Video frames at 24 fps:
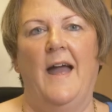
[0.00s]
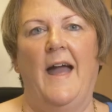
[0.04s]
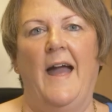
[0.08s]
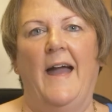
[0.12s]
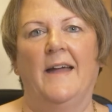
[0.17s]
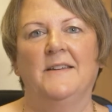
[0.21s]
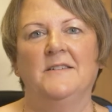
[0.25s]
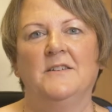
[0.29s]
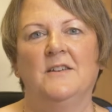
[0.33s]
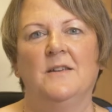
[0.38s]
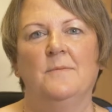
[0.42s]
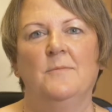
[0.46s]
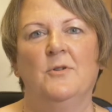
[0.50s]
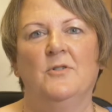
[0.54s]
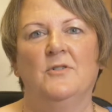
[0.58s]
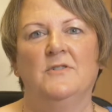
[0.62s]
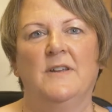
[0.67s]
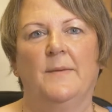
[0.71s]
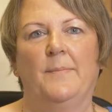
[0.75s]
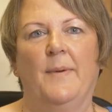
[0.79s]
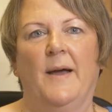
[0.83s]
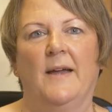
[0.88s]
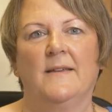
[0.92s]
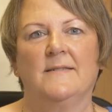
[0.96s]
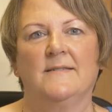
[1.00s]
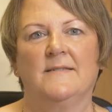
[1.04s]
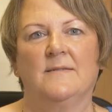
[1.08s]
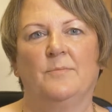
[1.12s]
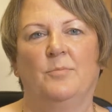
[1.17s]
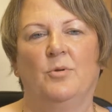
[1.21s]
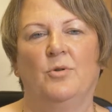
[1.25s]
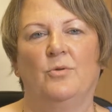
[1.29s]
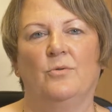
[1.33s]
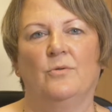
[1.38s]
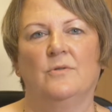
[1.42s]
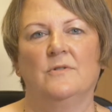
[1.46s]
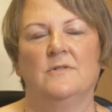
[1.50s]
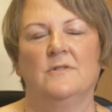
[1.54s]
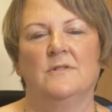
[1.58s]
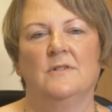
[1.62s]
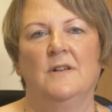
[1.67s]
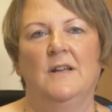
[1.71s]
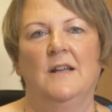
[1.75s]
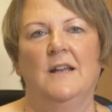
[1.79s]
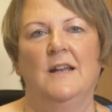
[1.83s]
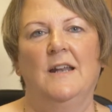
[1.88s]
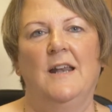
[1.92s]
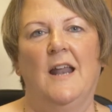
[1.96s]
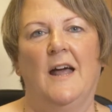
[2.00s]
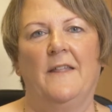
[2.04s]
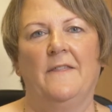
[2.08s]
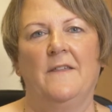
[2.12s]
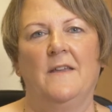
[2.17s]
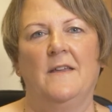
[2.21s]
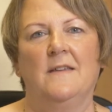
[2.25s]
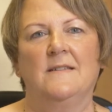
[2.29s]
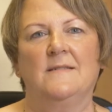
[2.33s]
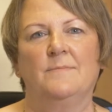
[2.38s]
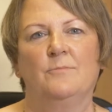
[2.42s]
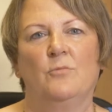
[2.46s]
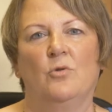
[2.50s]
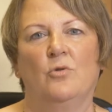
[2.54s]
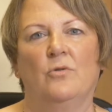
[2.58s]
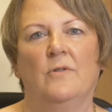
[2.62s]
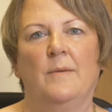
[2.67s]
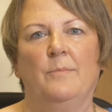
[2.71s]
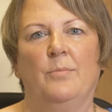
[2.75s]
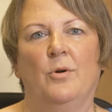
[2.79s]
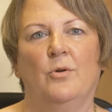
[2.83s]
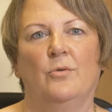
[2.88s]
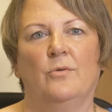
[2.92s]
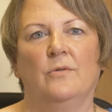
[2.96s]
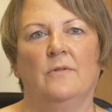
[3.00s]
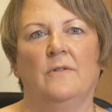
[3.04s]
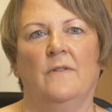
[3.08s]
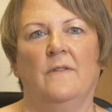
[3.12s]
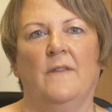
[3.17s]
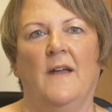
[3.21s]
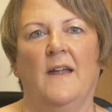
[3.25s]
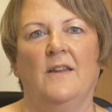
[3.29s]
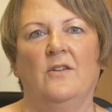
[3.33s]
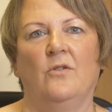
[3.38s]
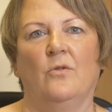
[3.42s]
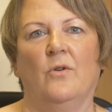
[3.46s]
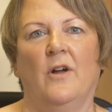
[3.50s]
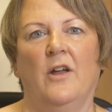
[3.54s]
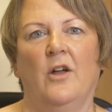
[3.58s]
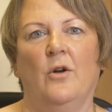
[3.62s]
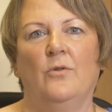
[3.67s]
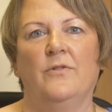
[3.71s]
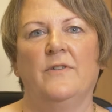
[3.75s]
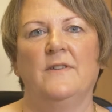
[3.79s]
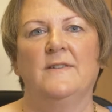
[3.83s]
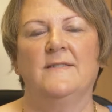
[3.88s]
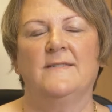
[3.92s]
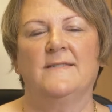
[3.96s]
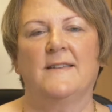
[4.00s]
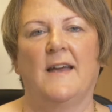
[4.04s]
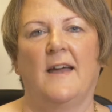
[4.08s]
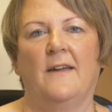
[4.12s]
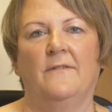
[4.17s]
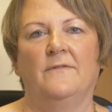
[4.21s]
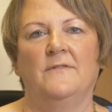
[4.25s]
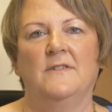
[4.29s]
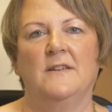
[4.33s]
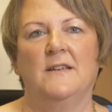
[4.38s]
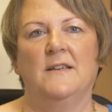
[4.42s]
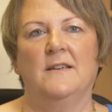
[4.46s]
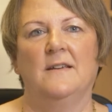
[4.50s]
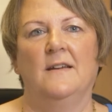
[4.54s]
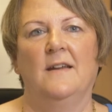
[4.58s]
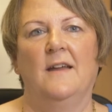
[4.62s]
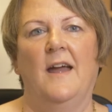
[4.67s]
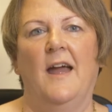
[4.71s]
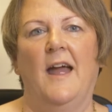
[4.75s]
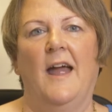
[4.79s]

At Community Based Support, nothing is more important than your health and safety